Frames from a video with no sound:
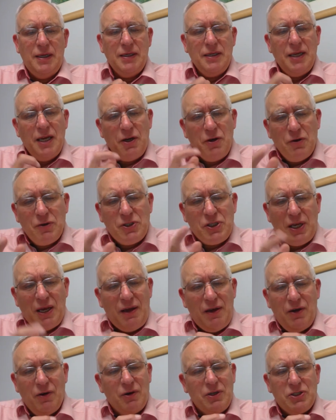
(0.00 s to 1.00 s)
Yet no,
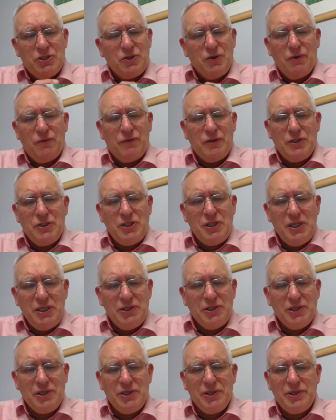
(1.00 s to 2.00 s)
not so for
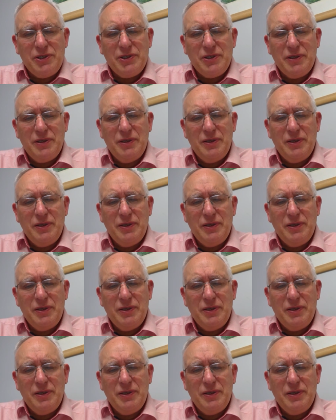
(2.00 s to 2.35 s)
Jesus.